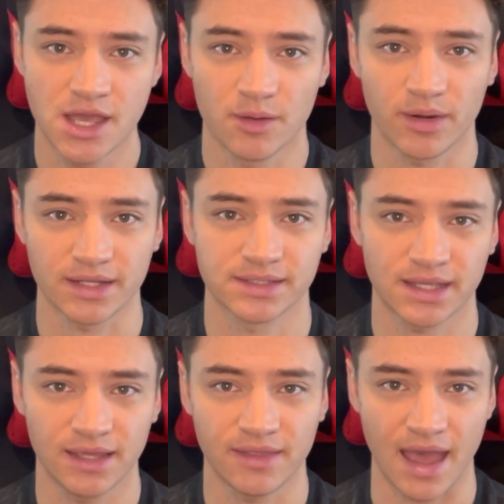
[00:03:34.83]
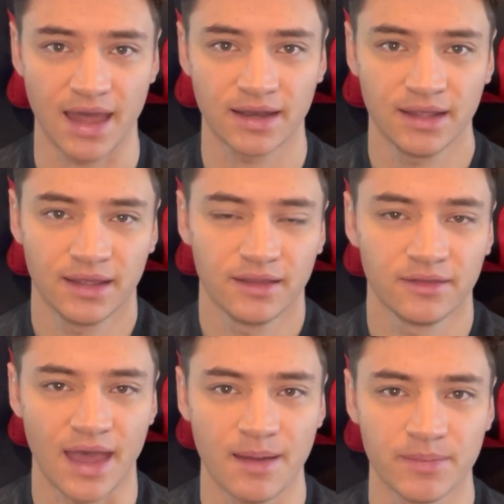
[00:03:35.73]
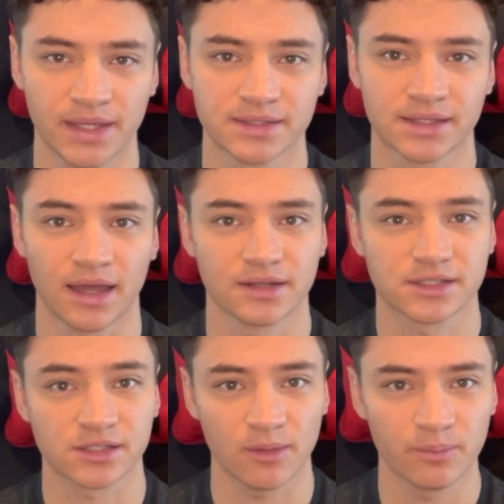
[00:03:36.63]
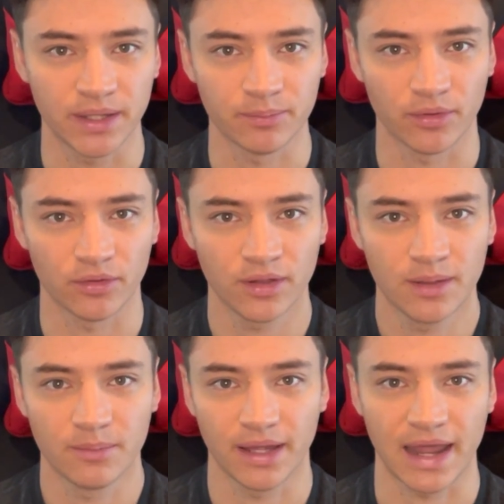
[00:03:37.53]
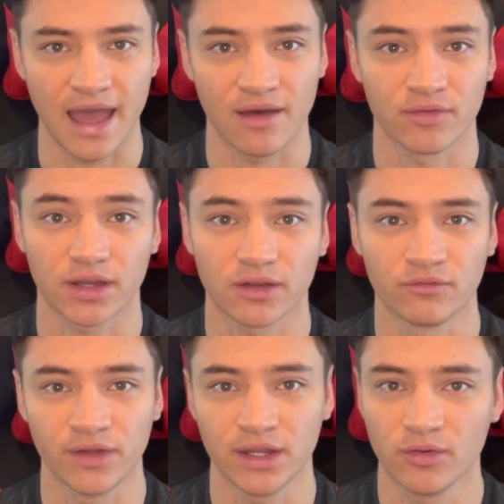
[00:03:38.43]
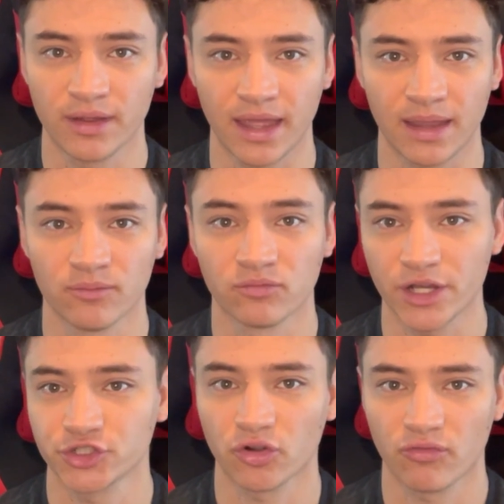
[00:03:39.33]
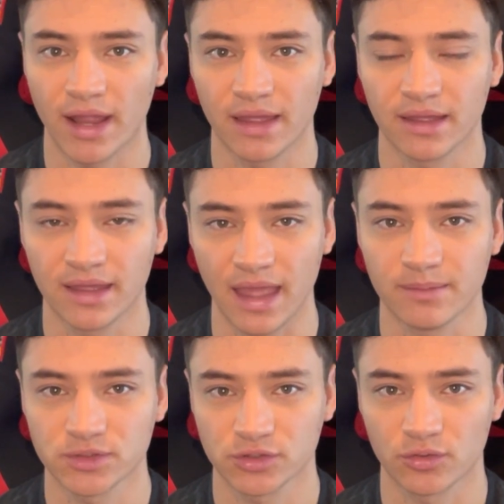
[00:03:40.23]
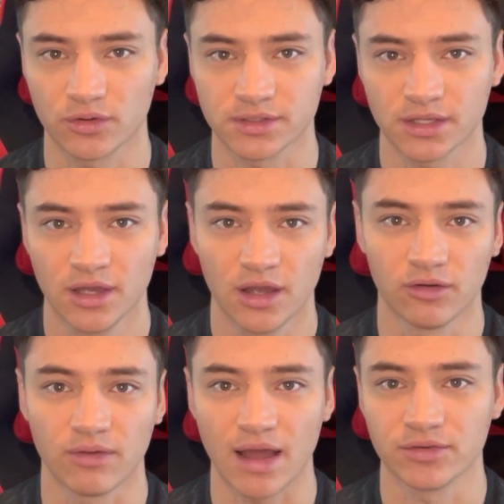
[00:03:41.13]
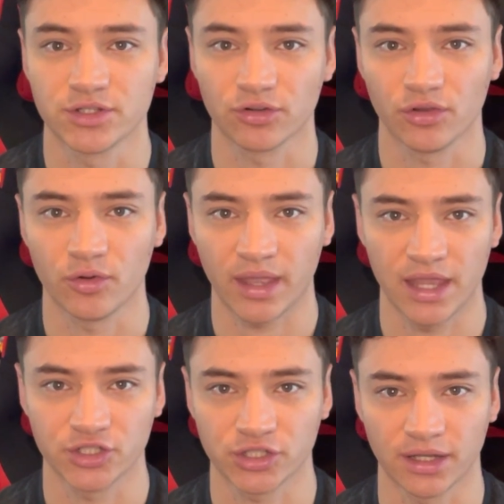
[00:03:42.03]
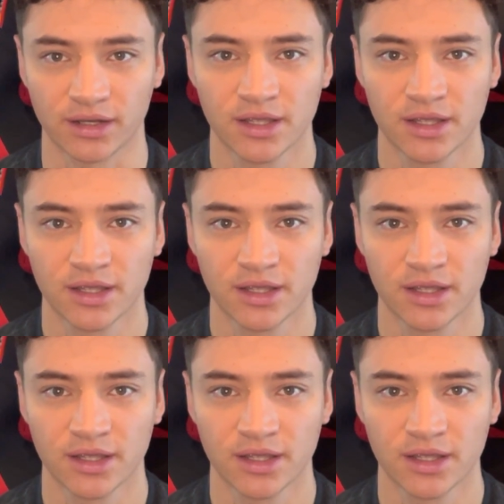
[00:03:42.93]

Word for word: And when I say that, that means that some people might have video game, retro game stores around your location.